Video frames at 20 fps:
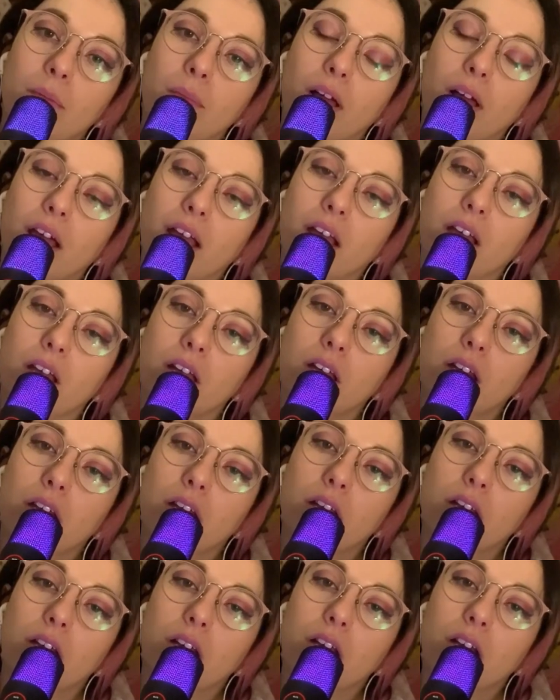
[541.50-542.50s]
I'm like,
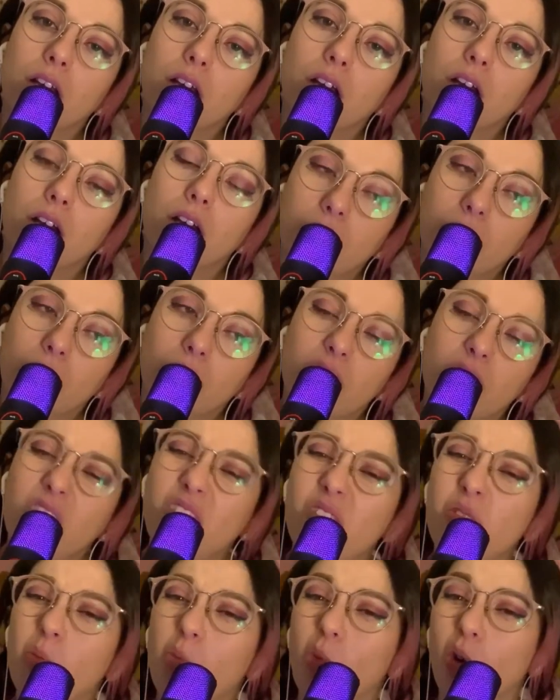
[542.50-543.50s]
I
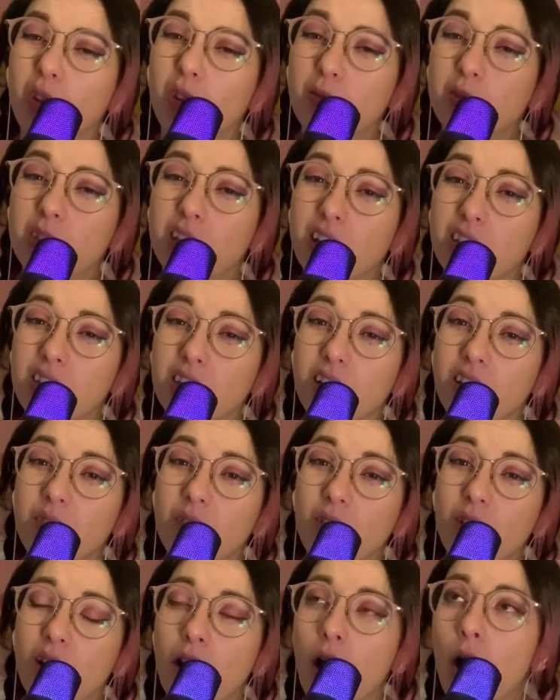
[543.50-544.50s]
don't even want them to get
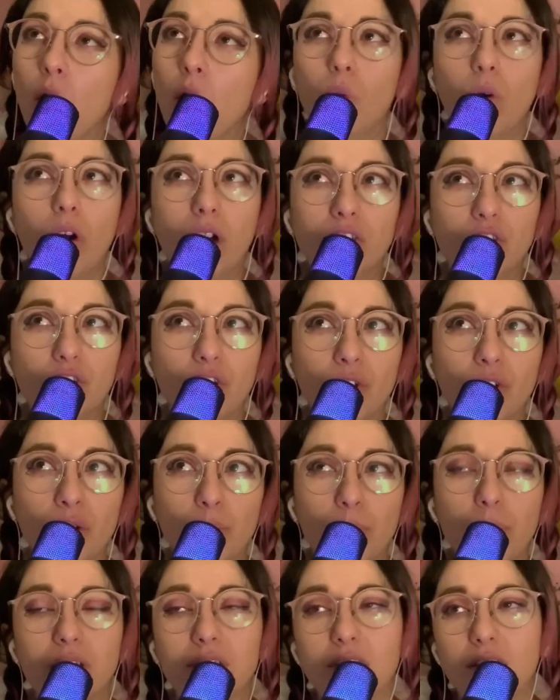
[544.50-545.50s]
together. Well, I
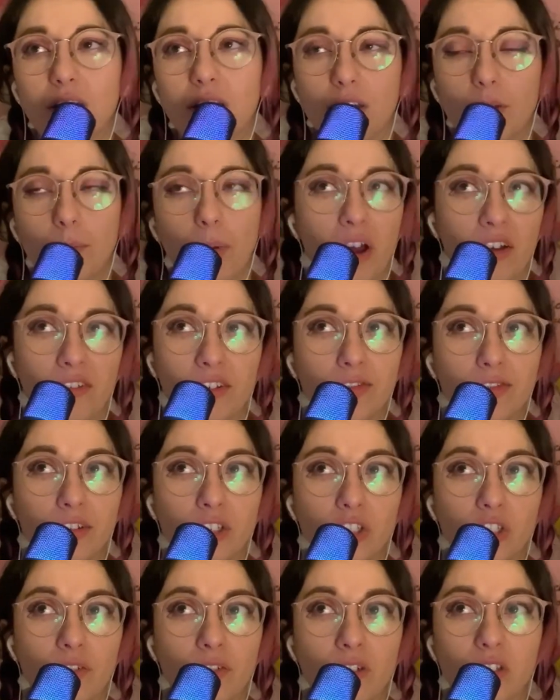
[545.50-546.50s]
do, because I think they're perfect
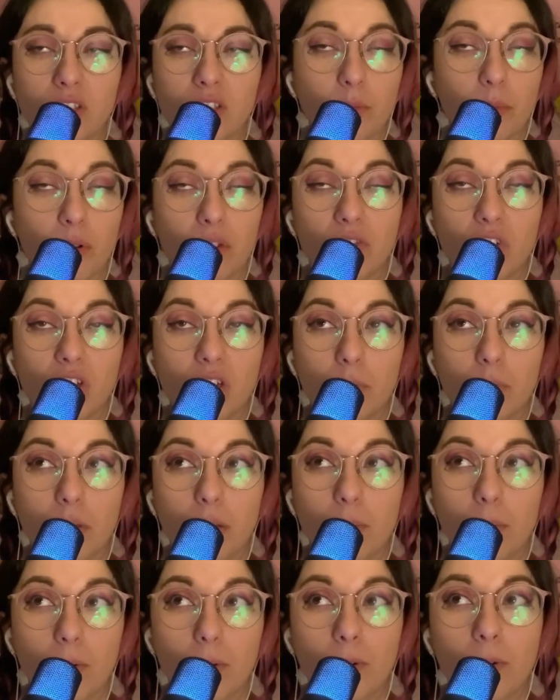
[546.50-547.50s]
for each other because they're both
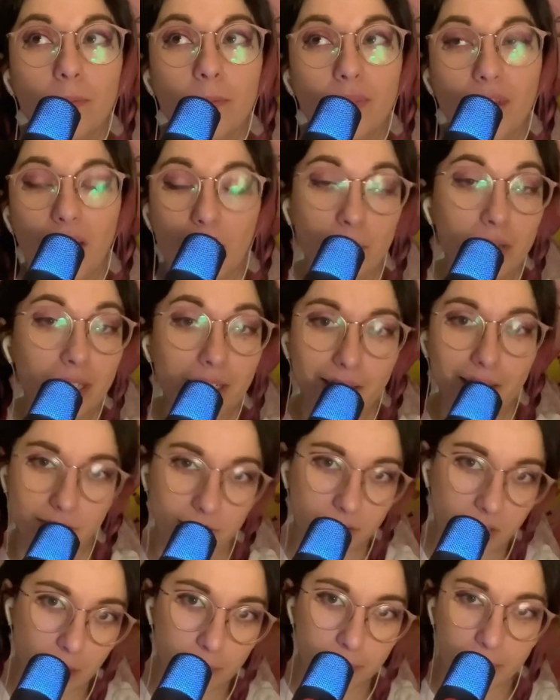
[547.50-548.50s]
people, Emily
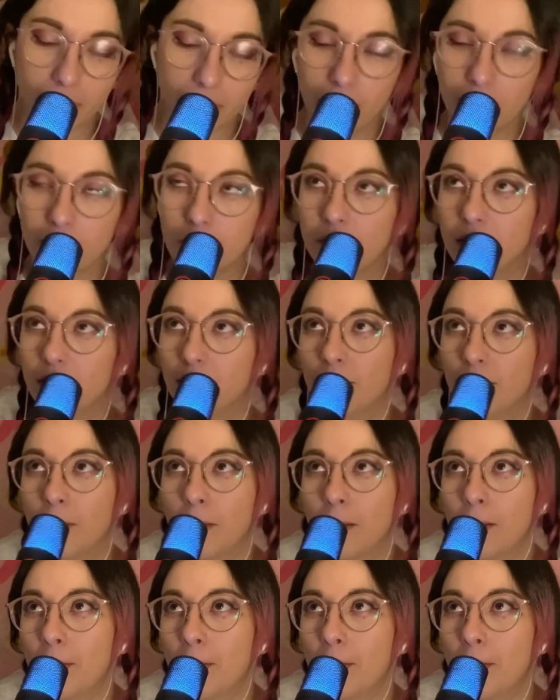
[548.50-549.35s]
and Gabrielle, I mean.